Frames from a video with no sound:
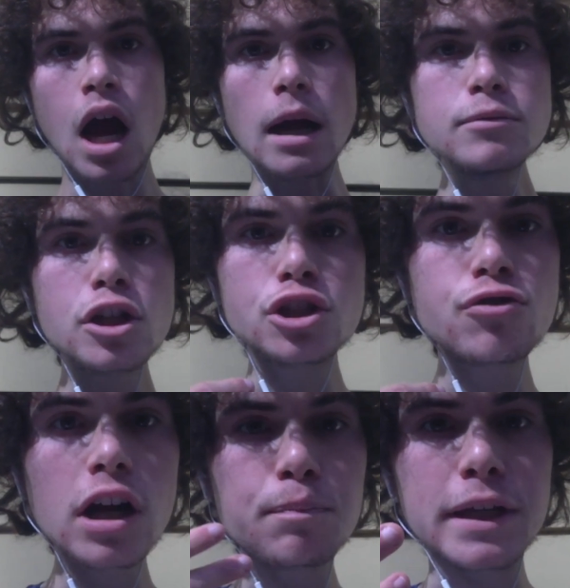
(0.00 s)
I'm just
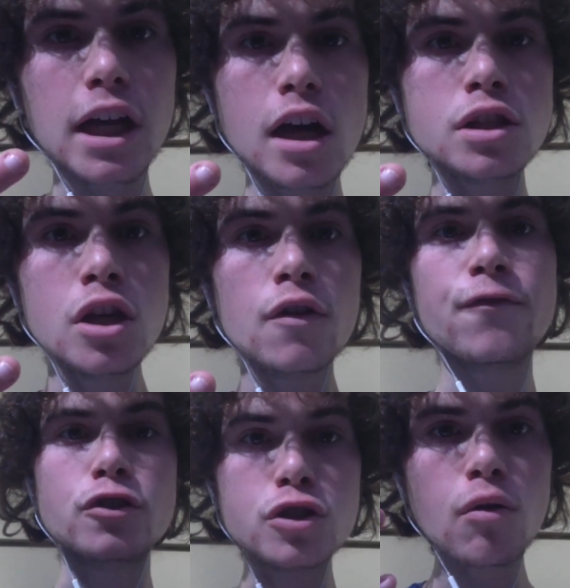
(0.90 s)
struck because
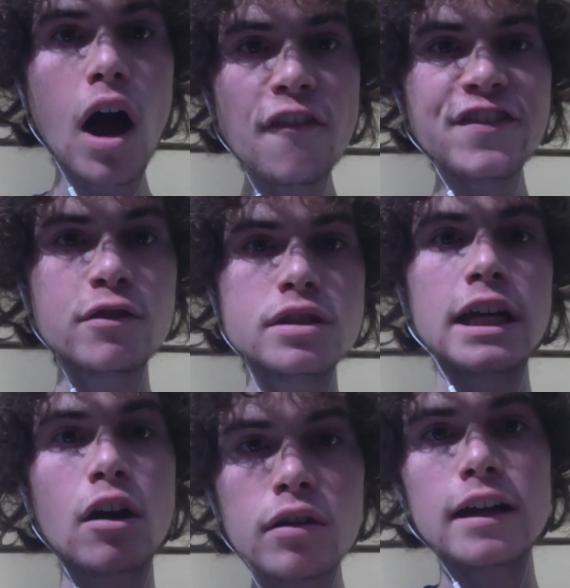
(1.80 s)
for so often it was
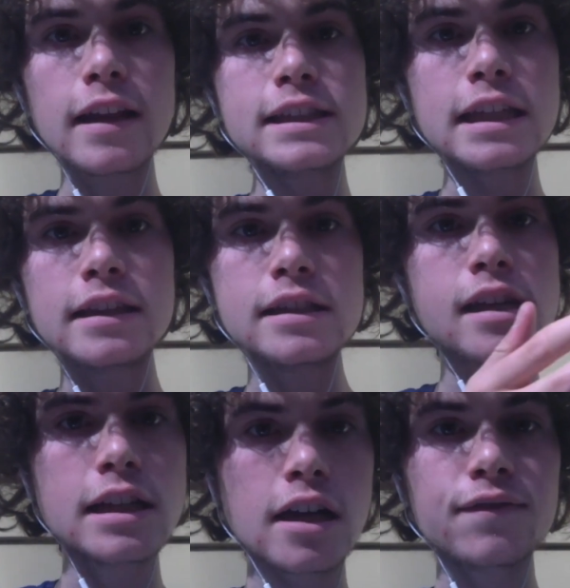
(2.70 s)
like, okay, let's let these
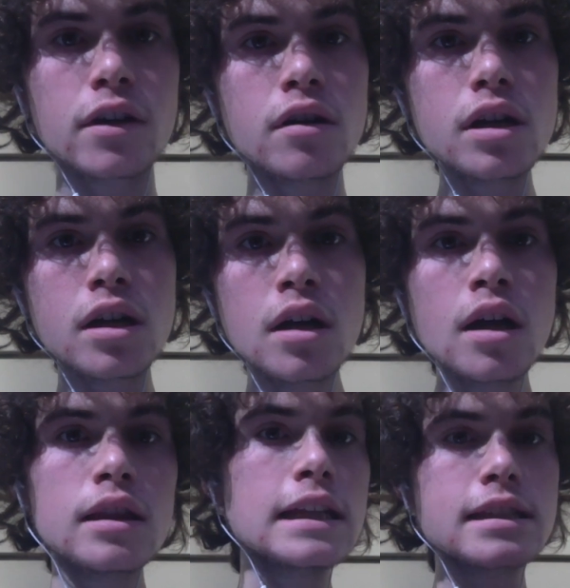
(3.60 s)
guys off the hook.
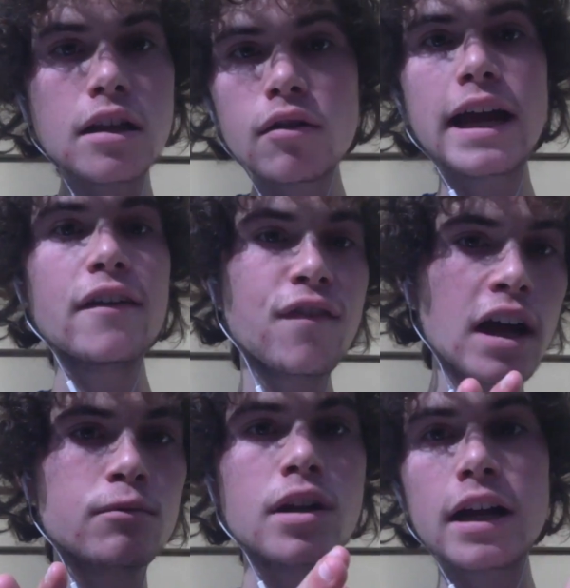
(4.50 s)
Okay,
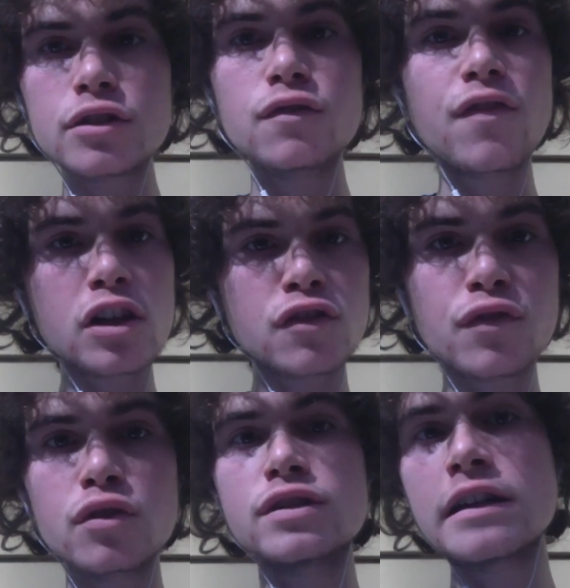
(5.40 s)
fine, we're not going to do fossil
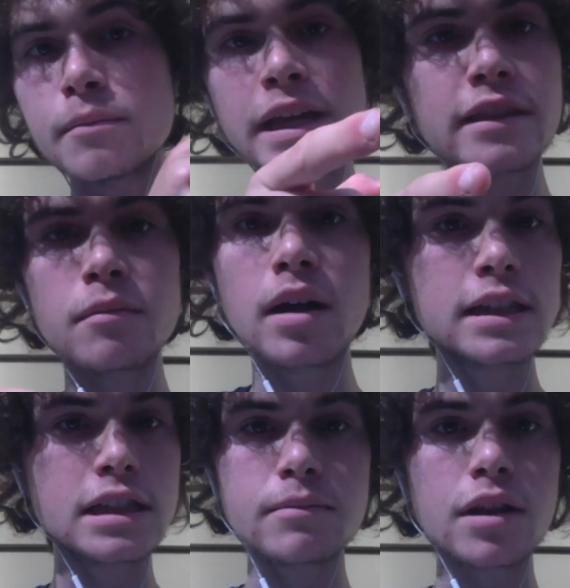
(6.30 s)
fuels. They'll make their money
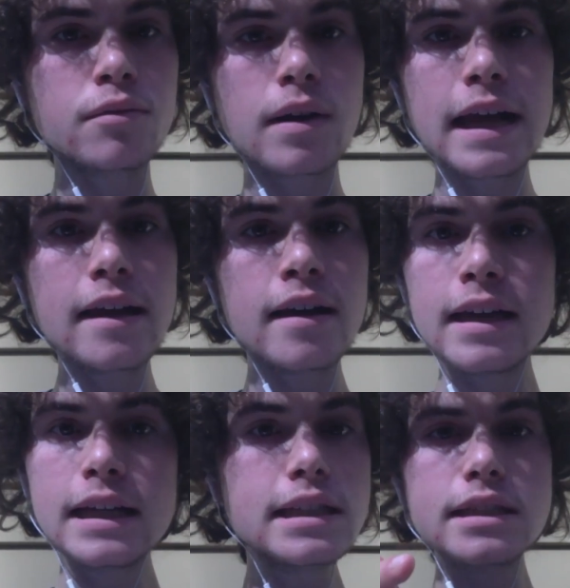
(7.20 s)
some other way.
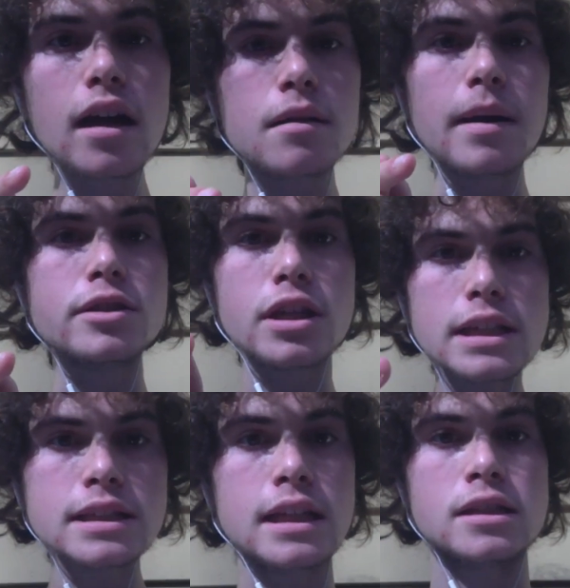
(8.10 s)
He's talking about
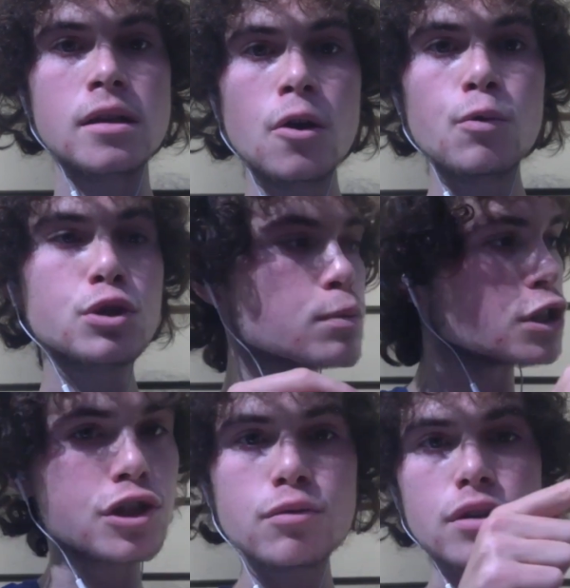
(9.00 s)
justice, which
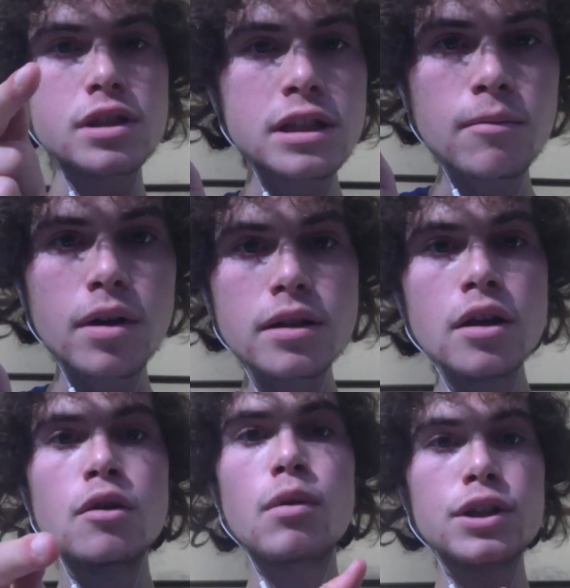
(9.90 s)
means you hurt someone,
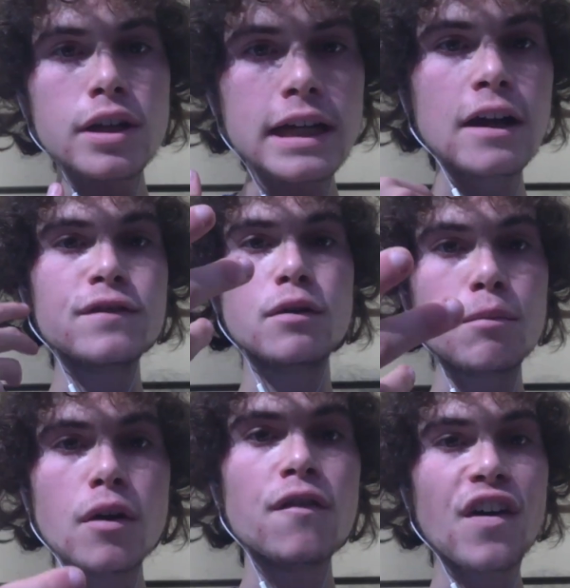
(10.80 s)
well, you're going to have to
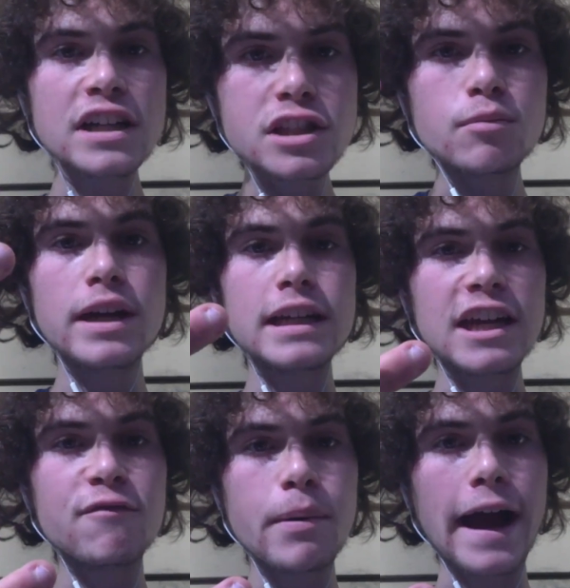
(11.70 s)
find some way to
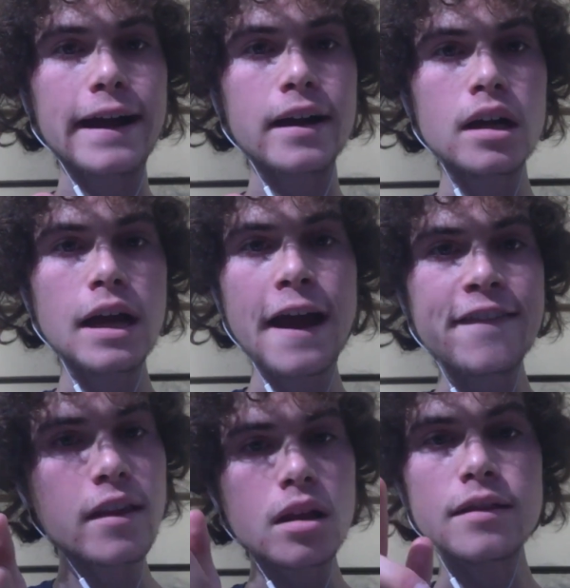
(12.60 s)
give back.
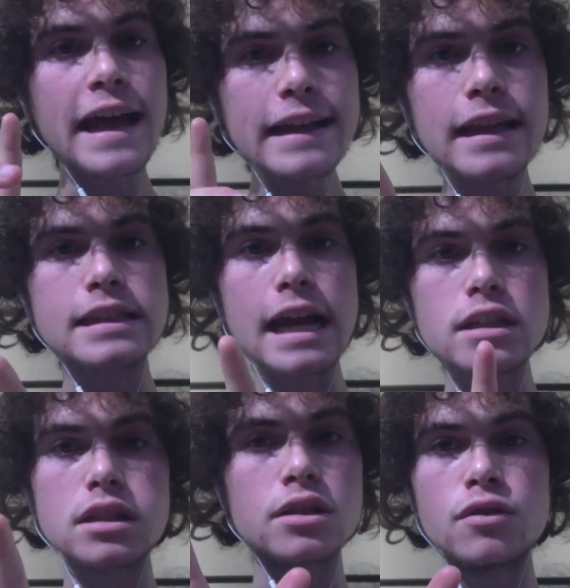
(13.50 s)
And that is
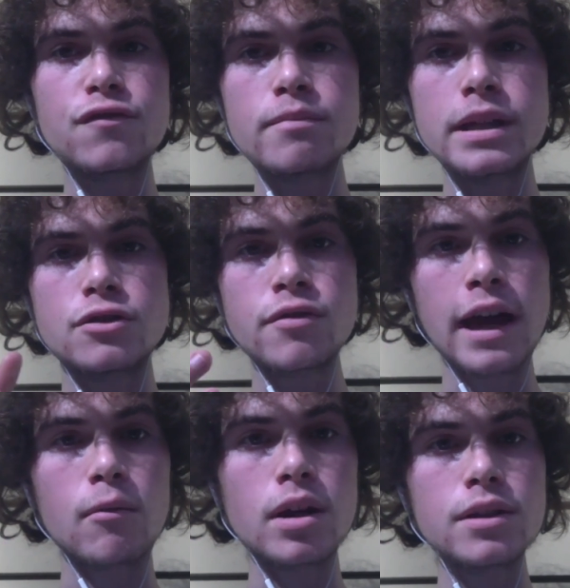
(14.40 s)
actually new for me.
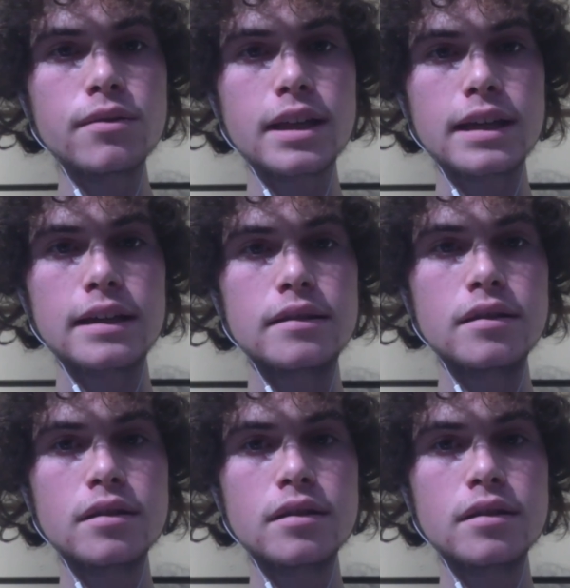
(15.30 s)
Drake, what are you thinking?